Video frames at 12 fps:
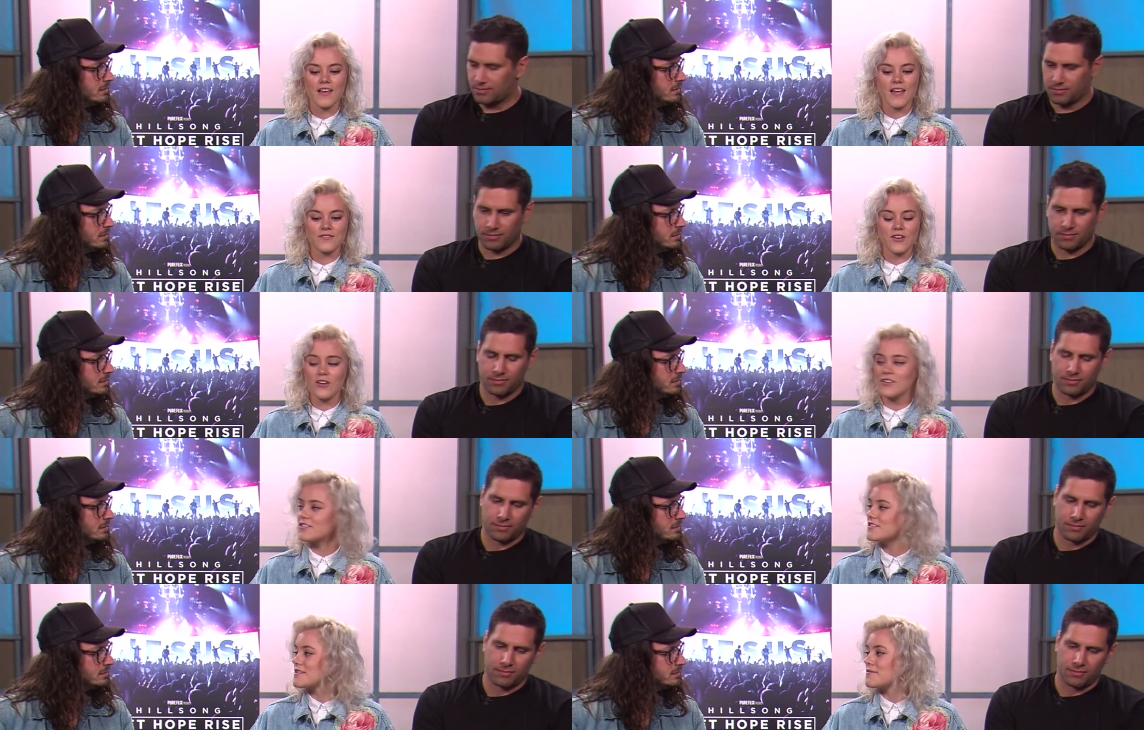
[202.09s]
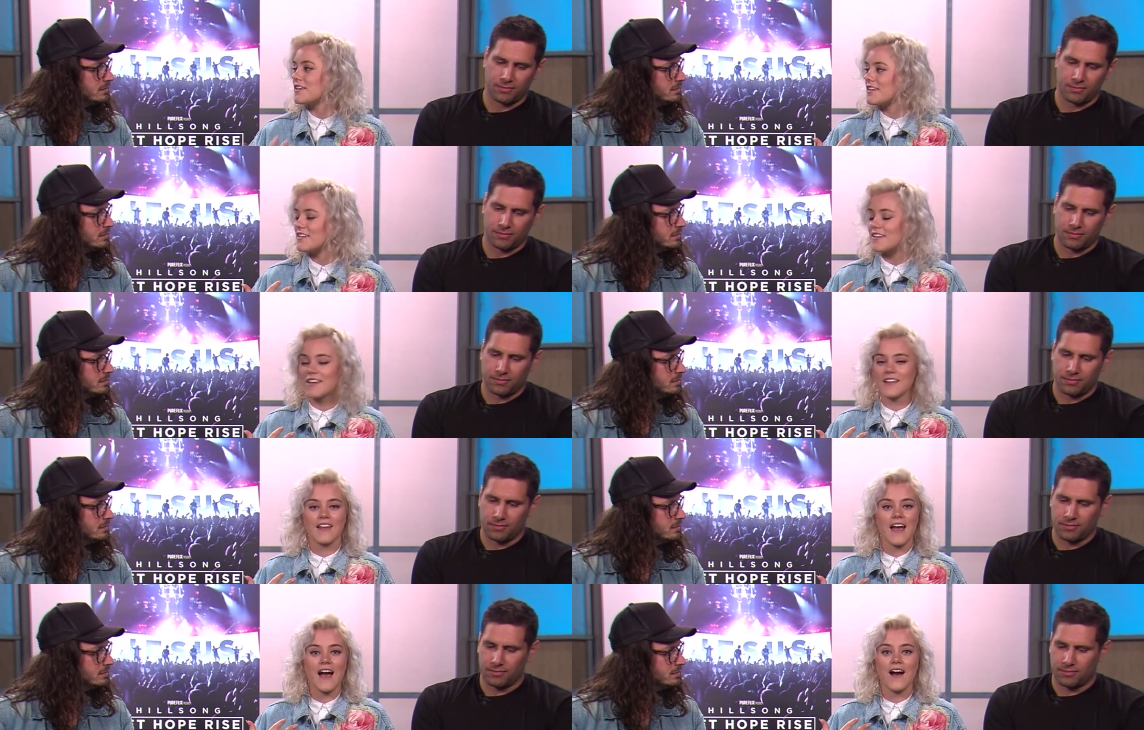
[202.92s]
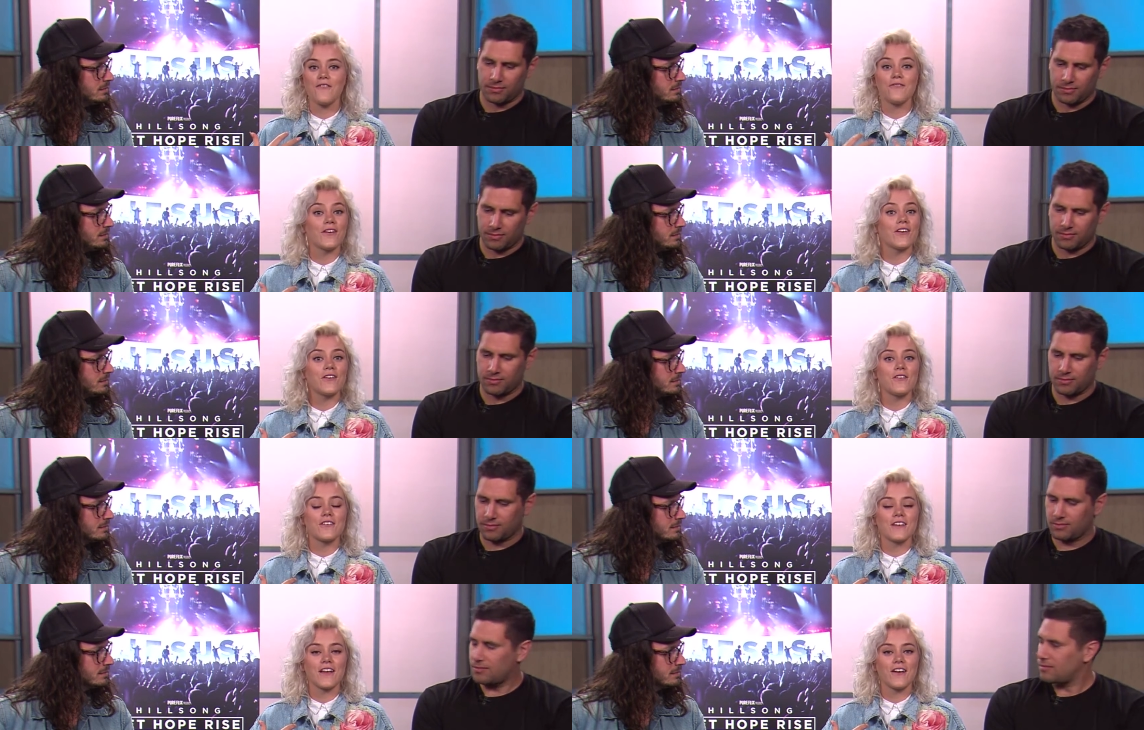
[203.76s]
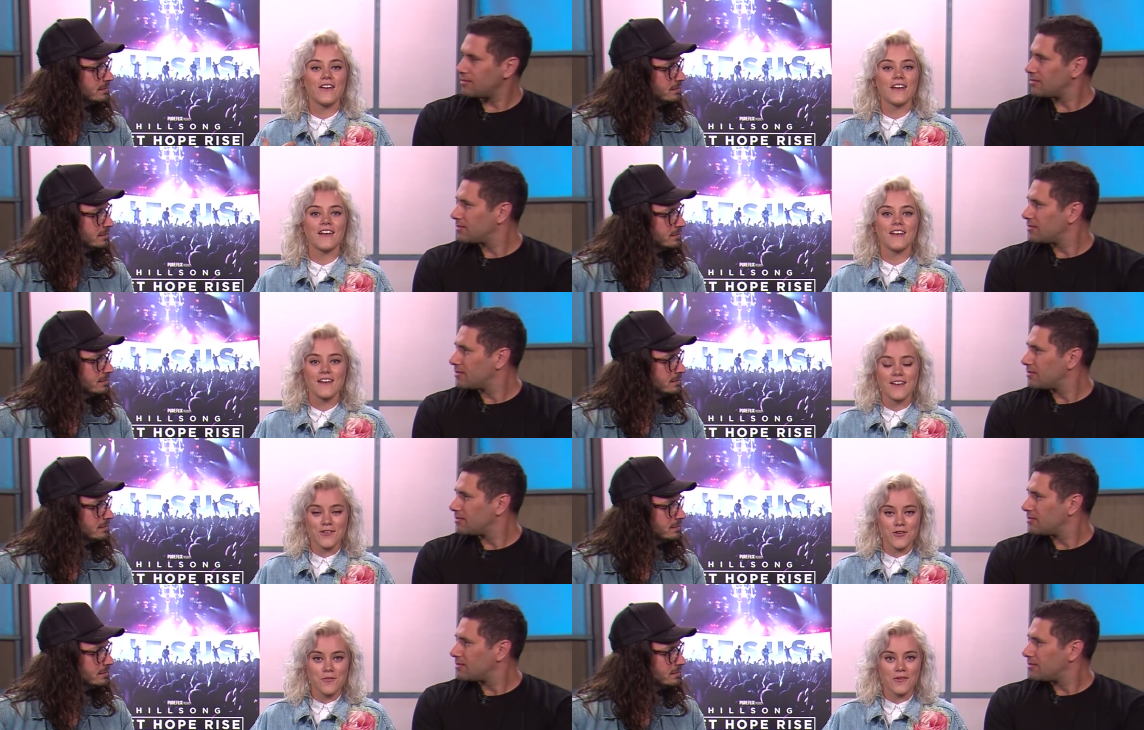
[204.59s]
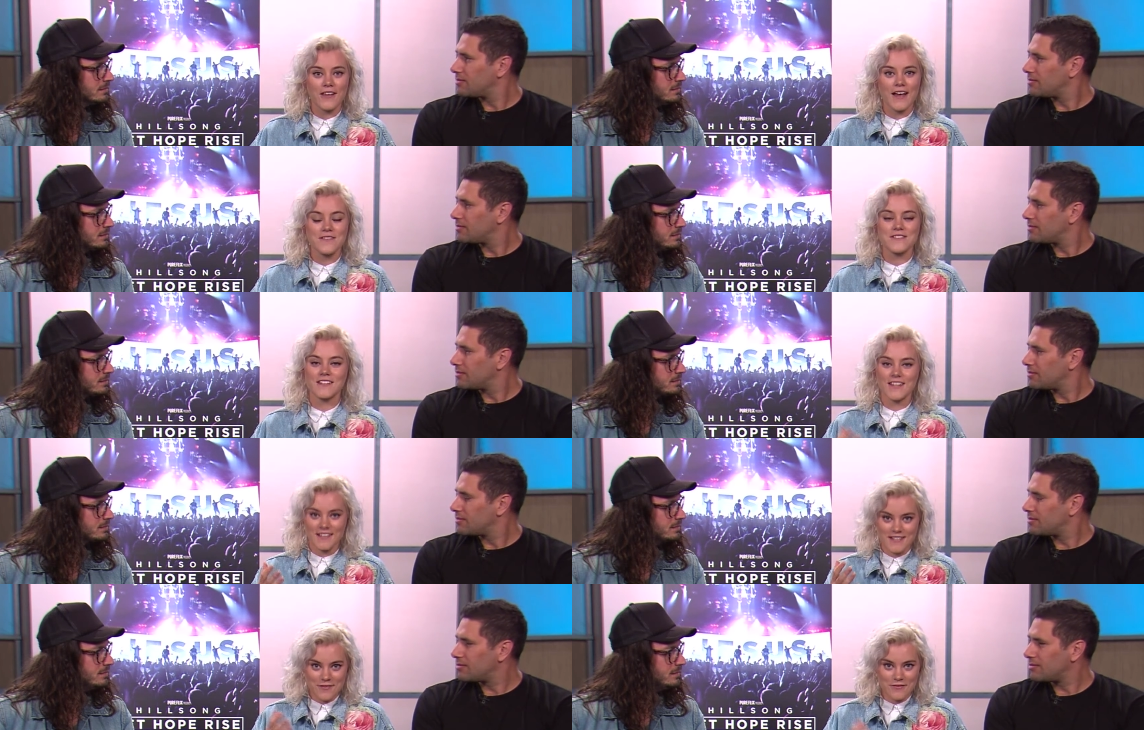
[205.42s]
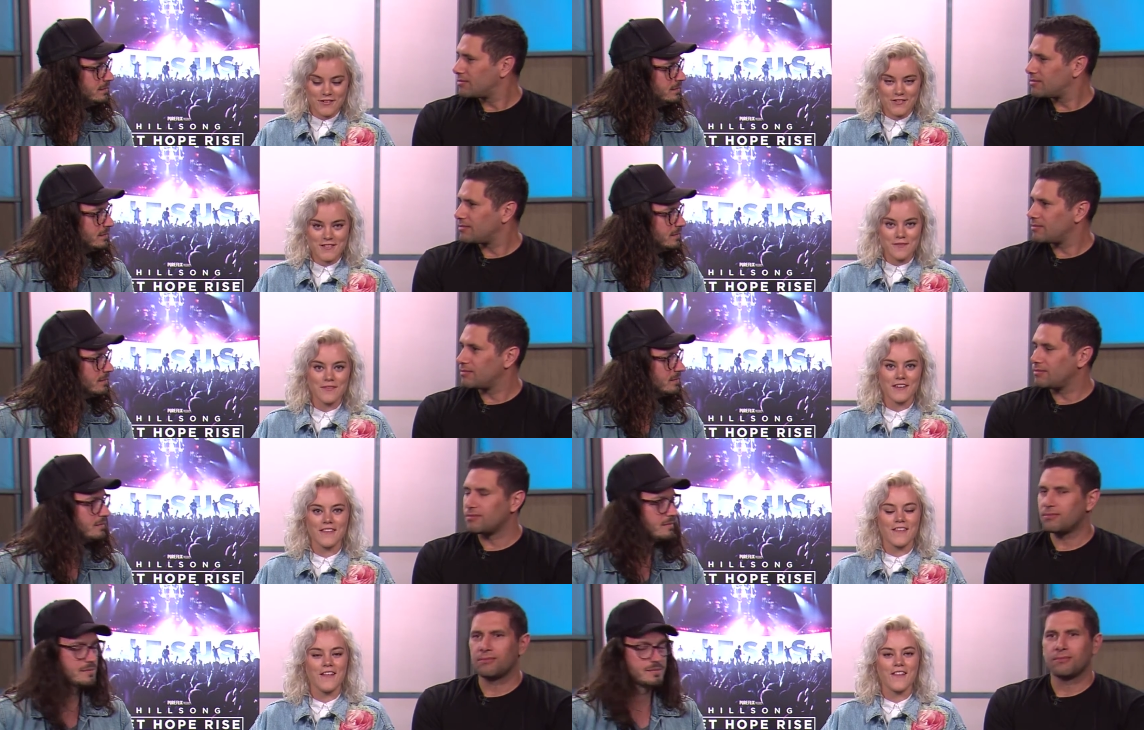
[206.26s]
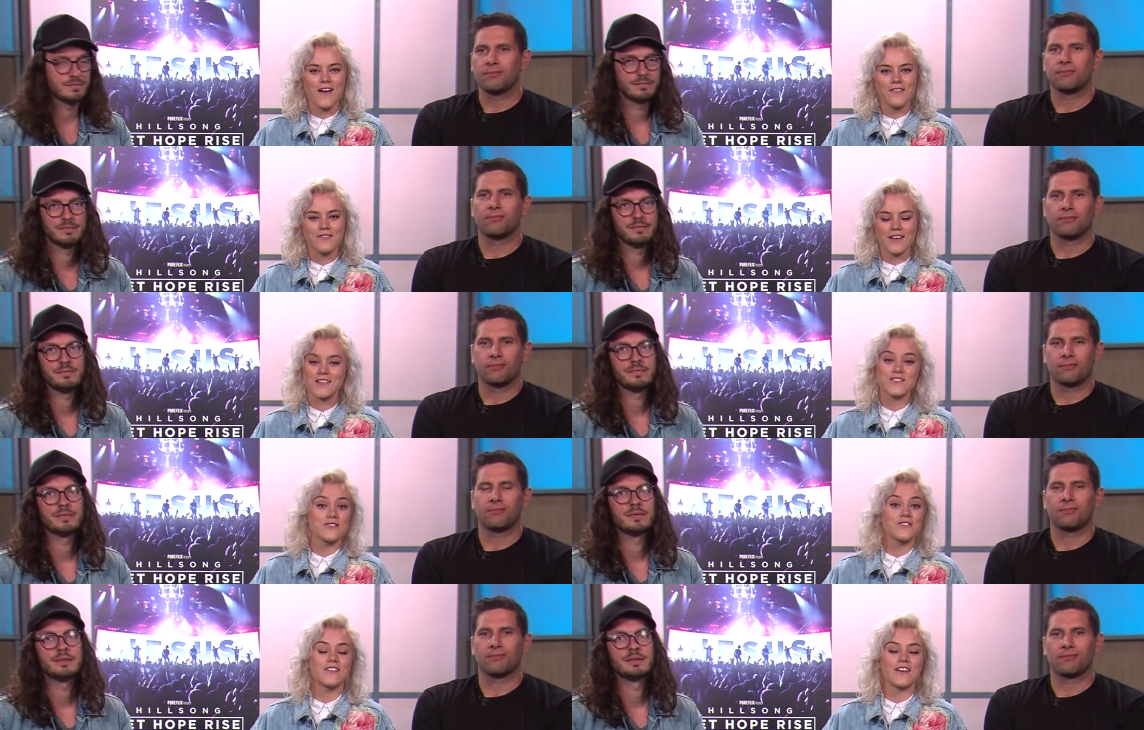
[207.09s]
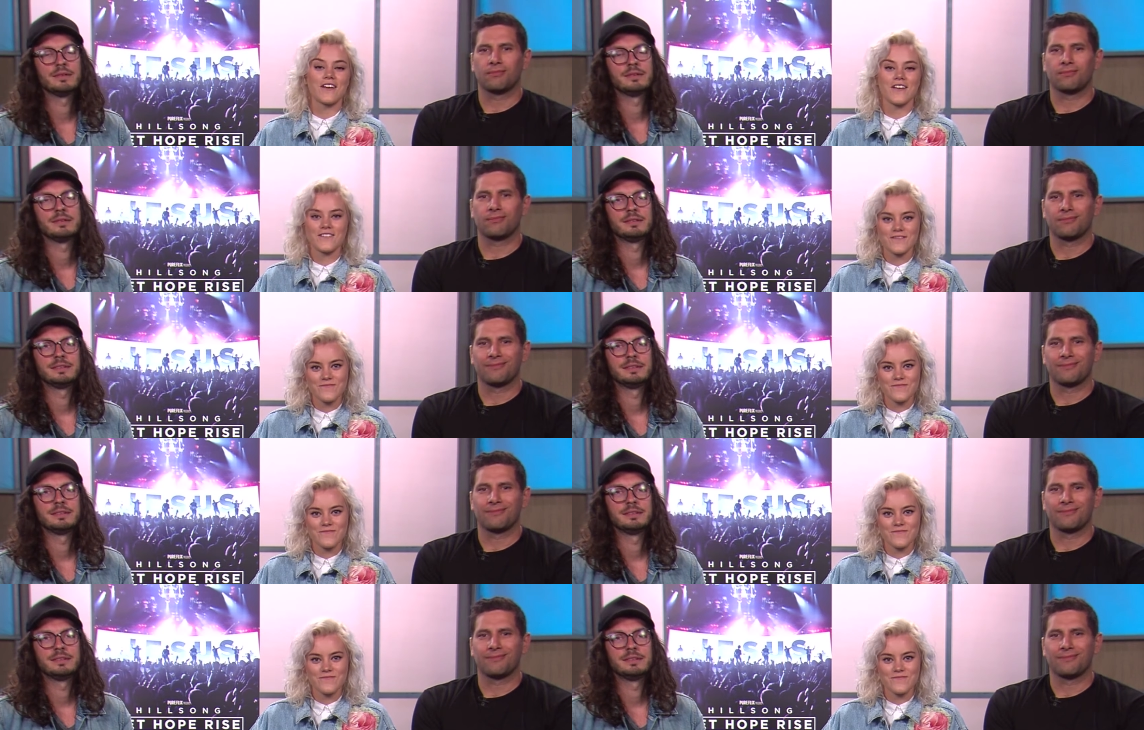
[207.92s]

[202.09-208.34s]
Speaker 1: if God could do something in our very ordinary, normal lives, then He can definitely do something in their life extraordinary.